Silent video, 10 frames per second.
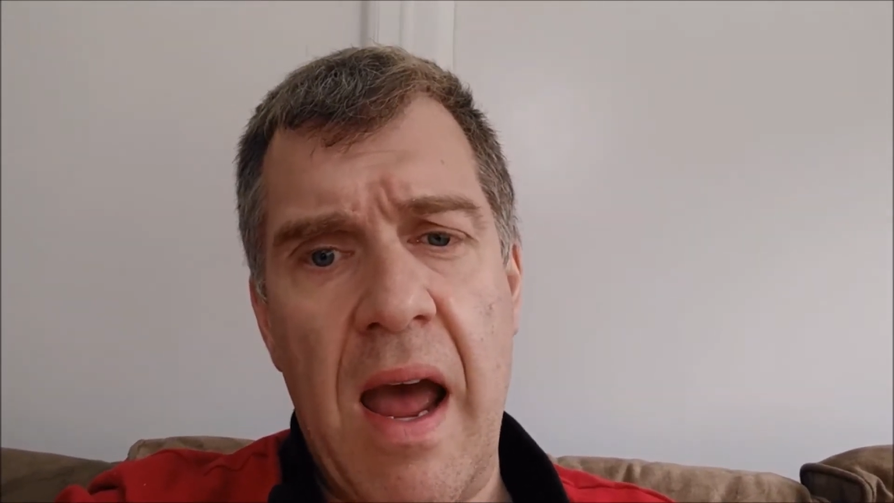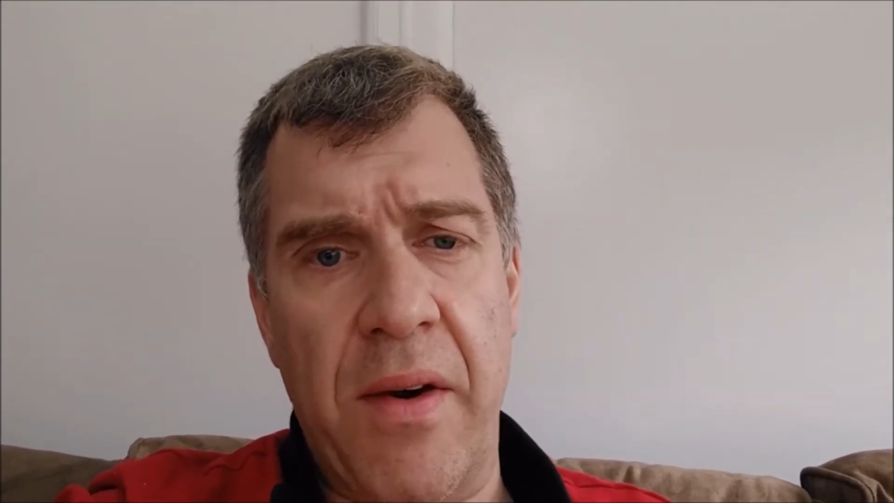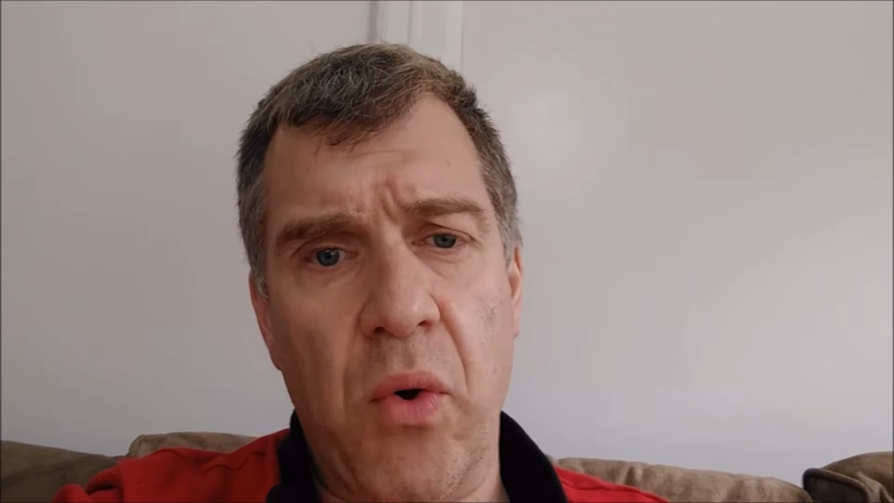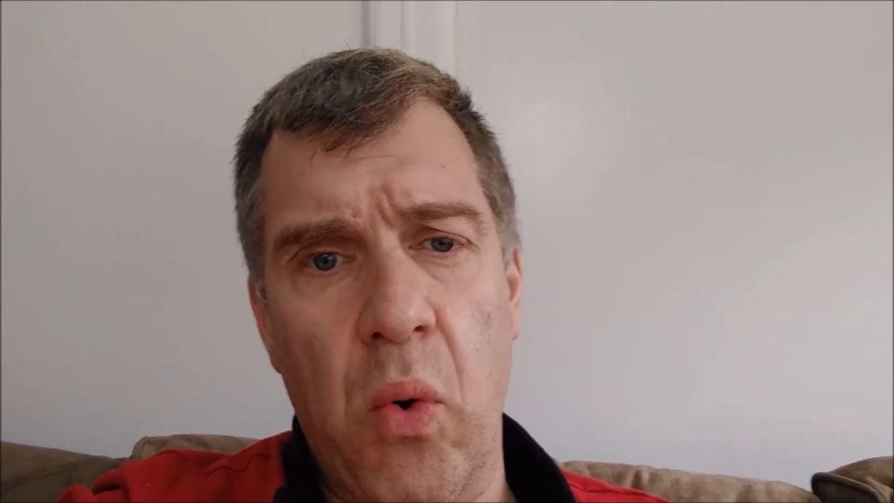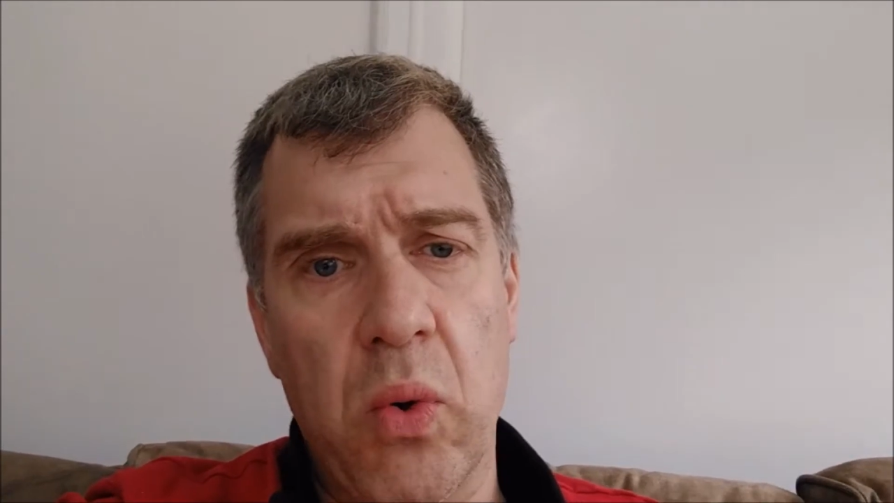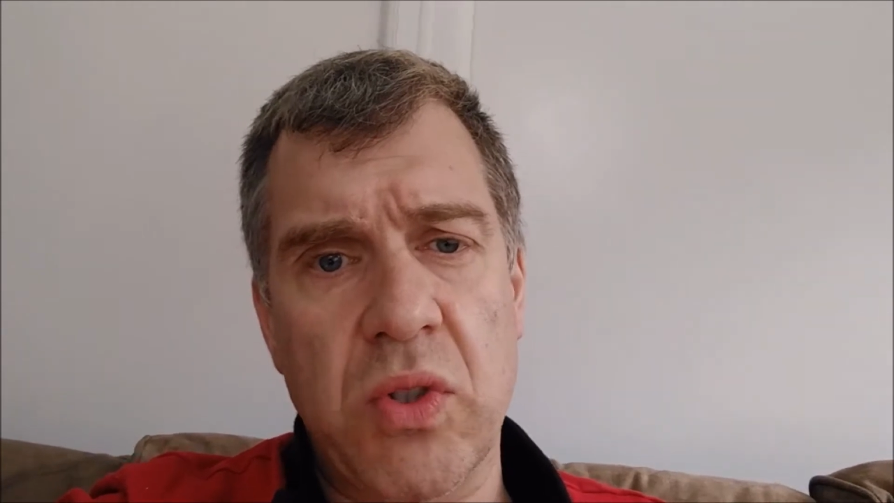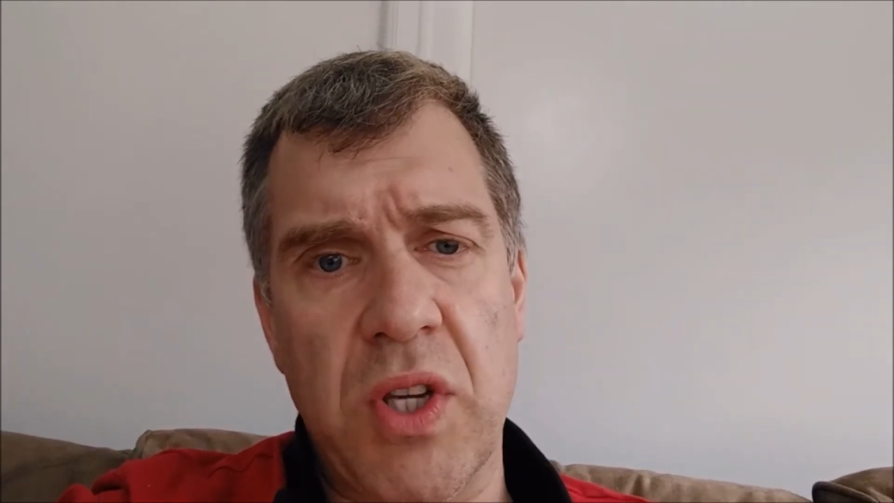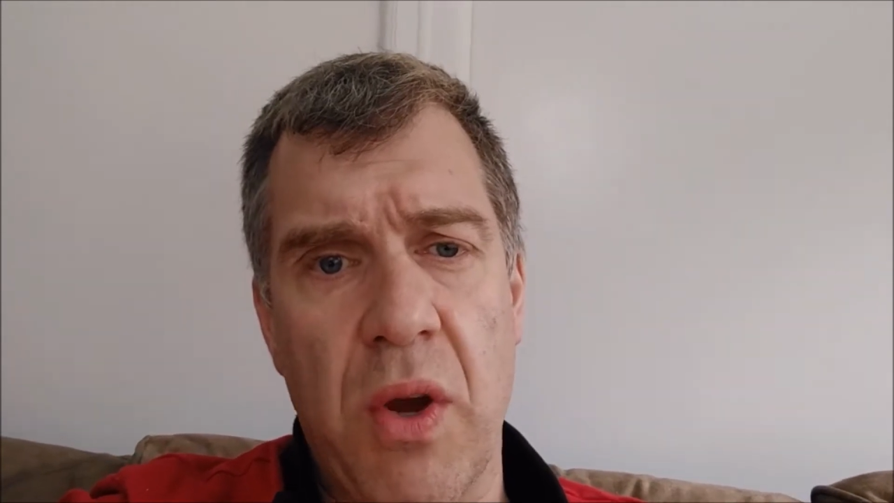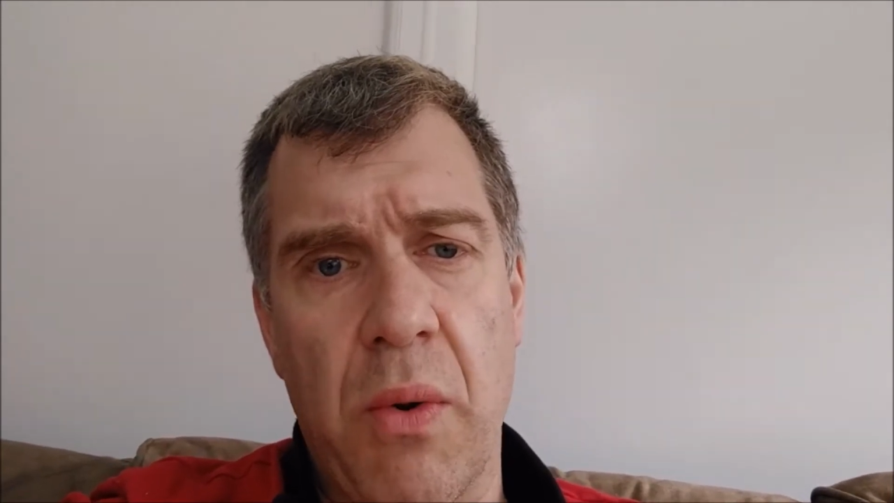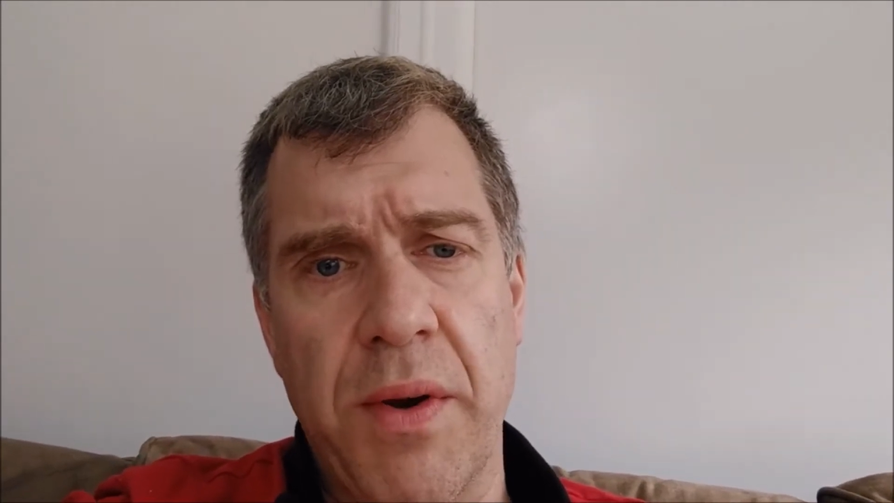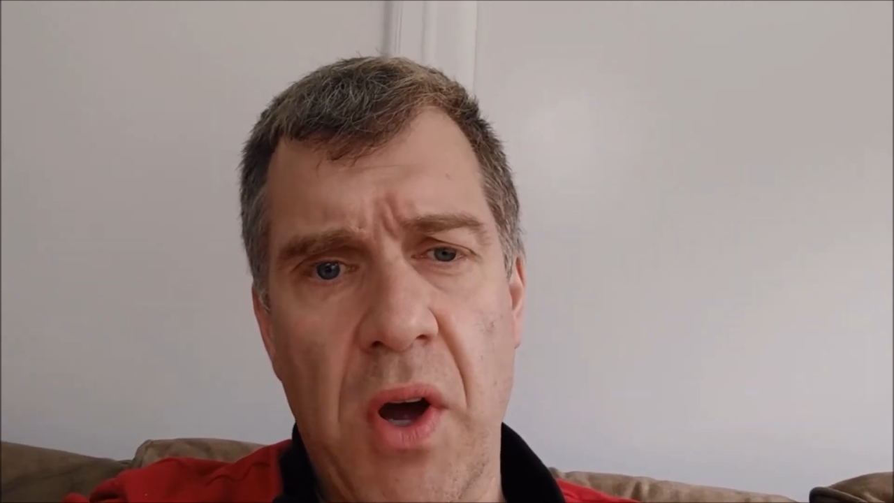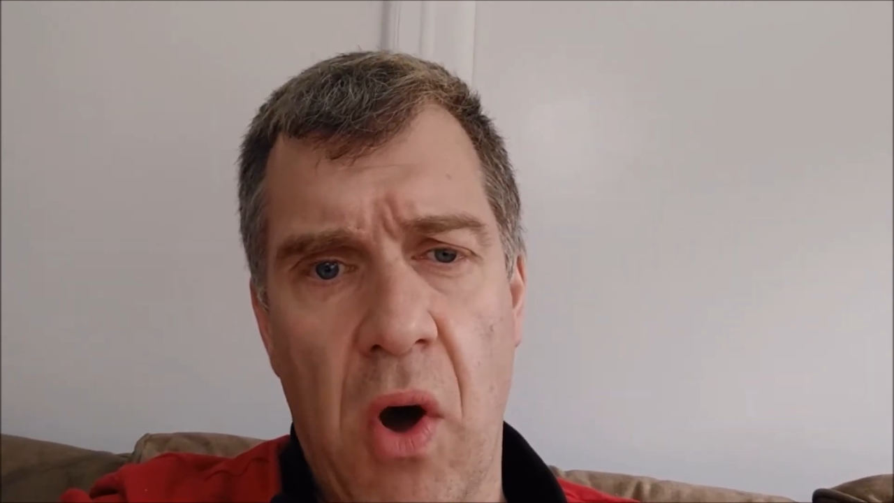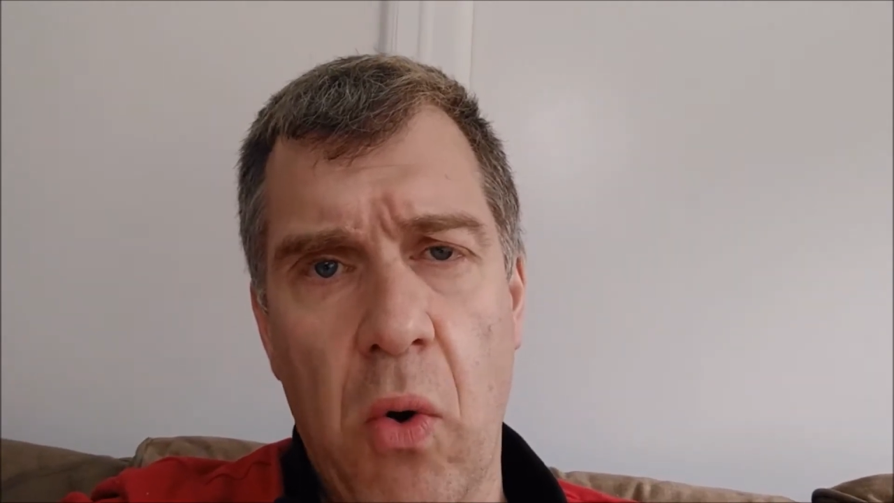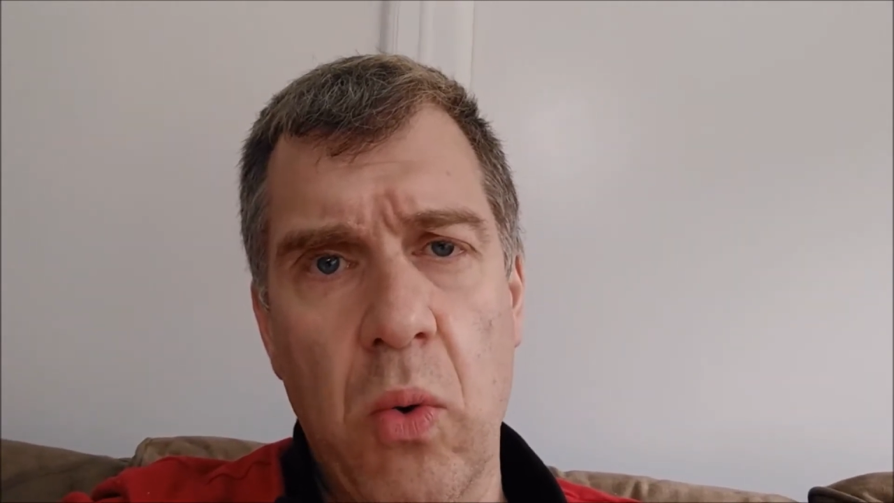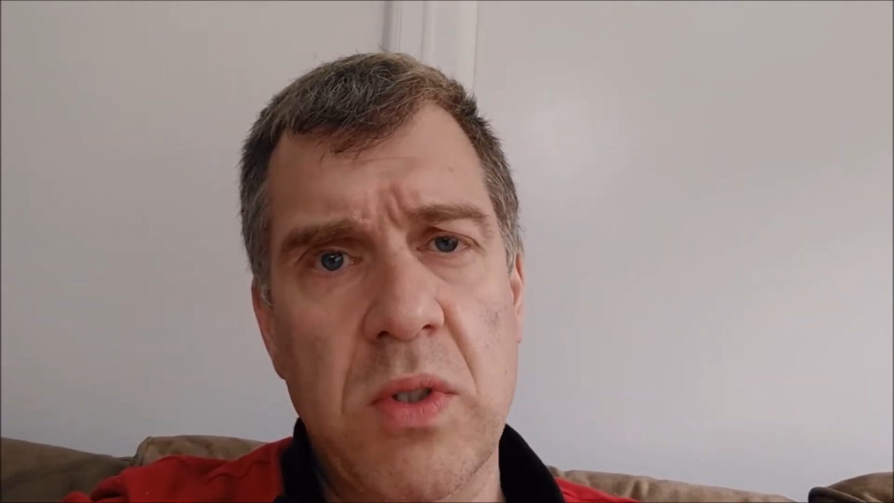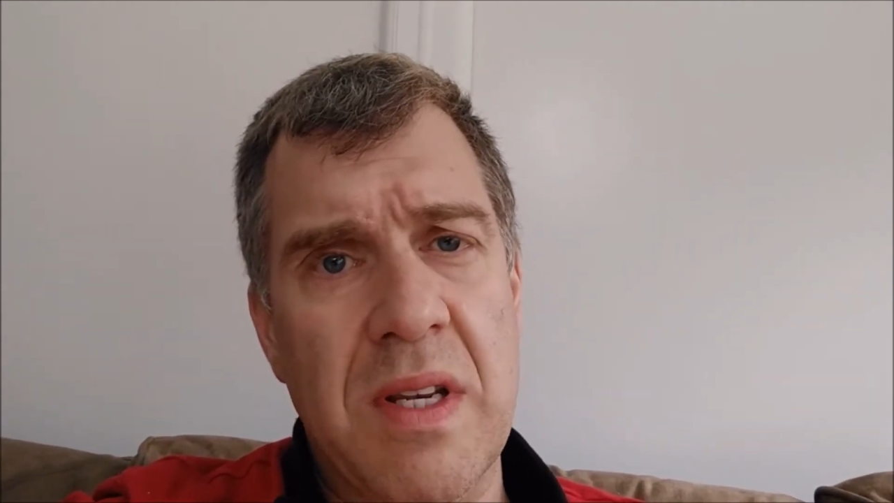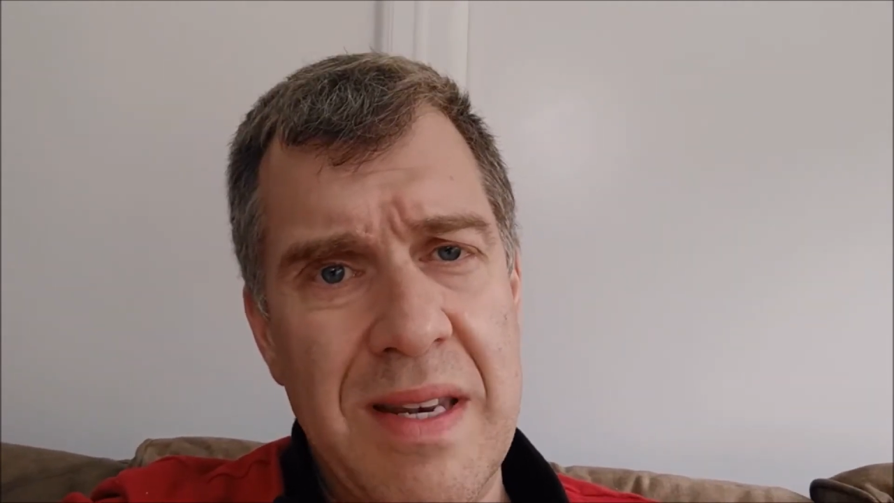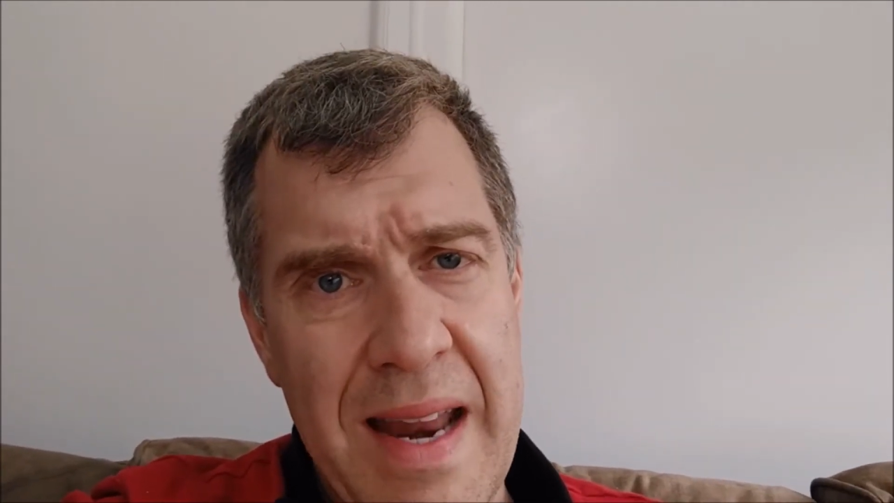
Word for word: and also an old